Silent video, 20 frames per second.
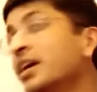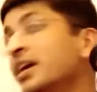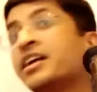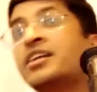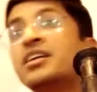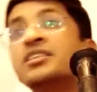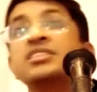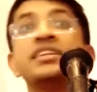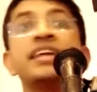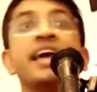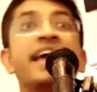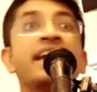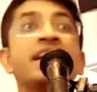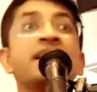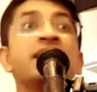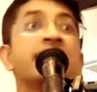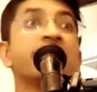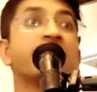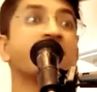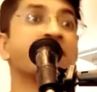It doesn't
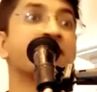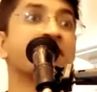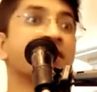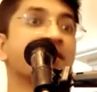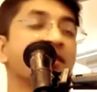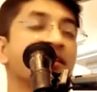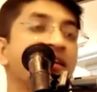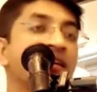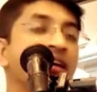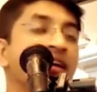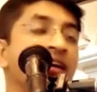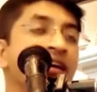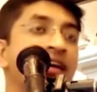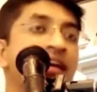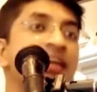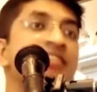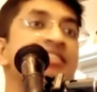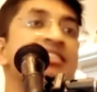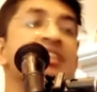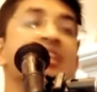end there.
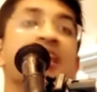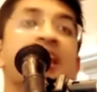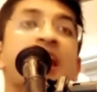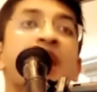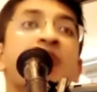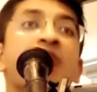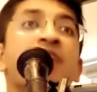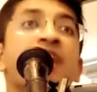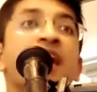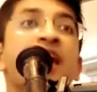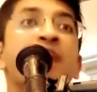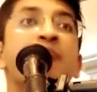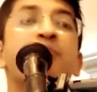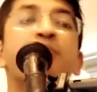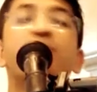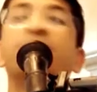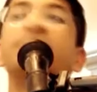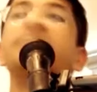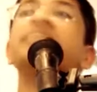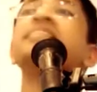His love
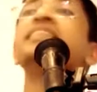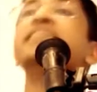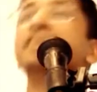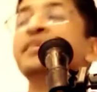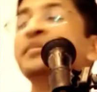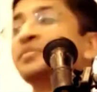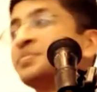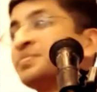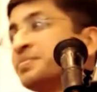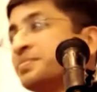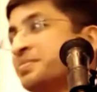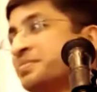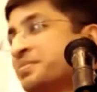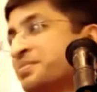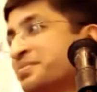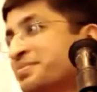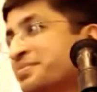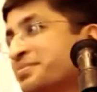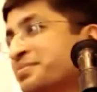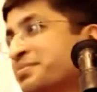and Preeti.
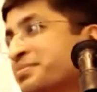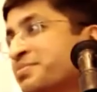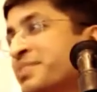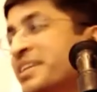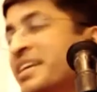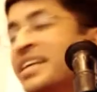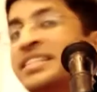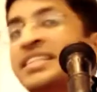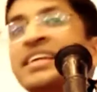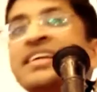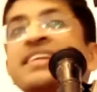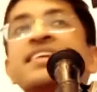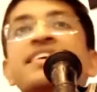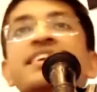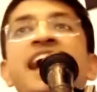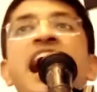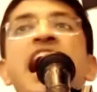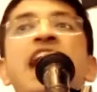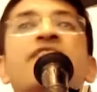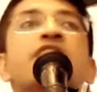Preeti na
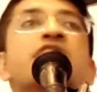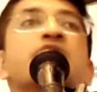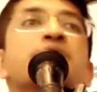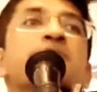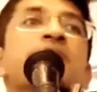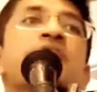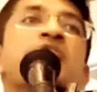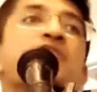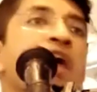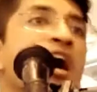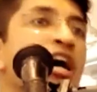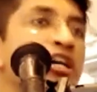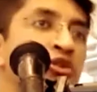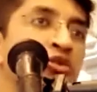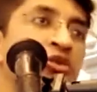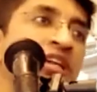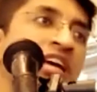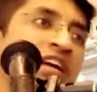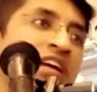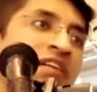yavat mai
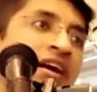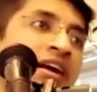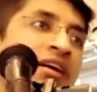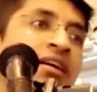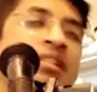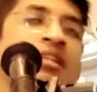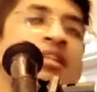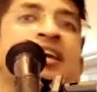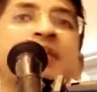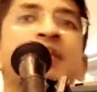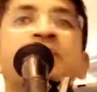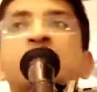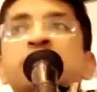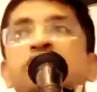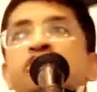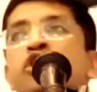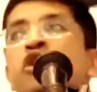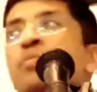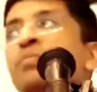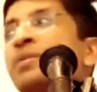Vasudeve. Till the time there
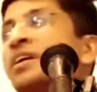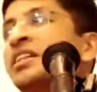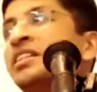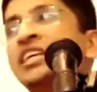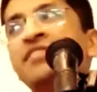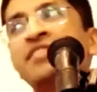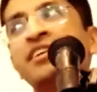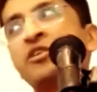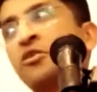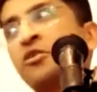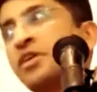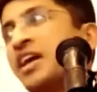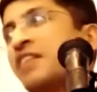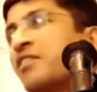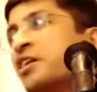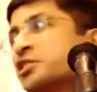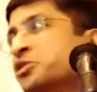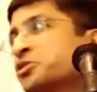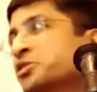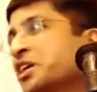is no Preeti, we don't get
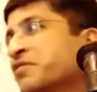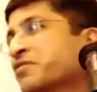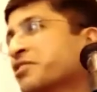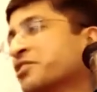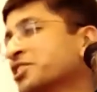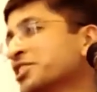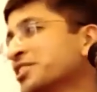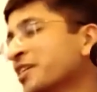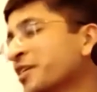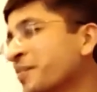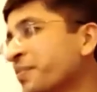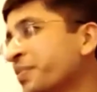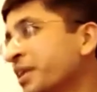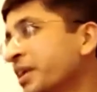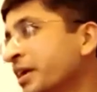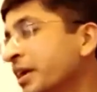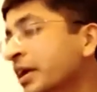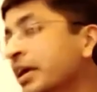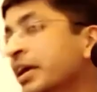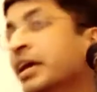Vasudev Krishna.
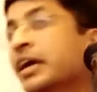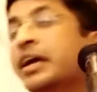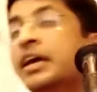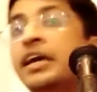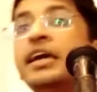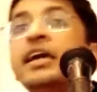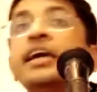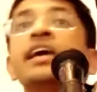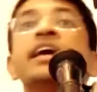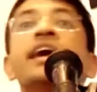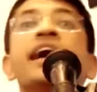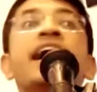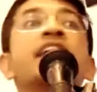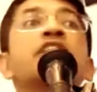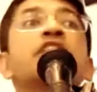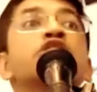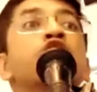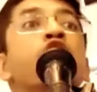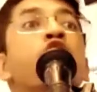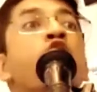He
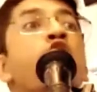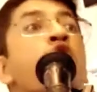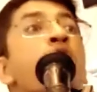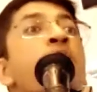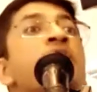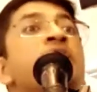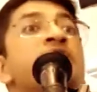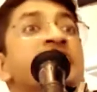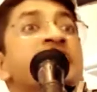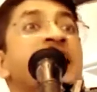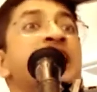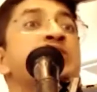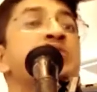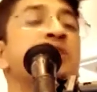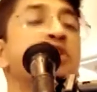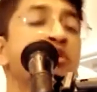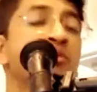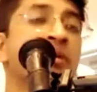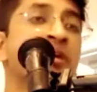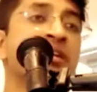had so much
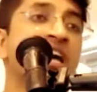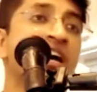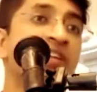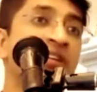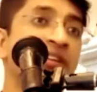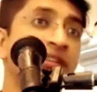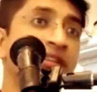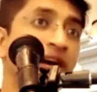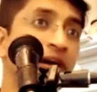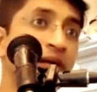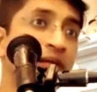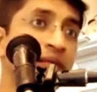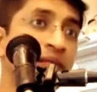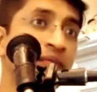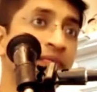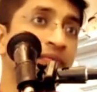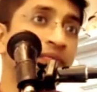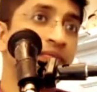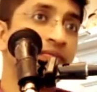attachment to Vrindavan Dham.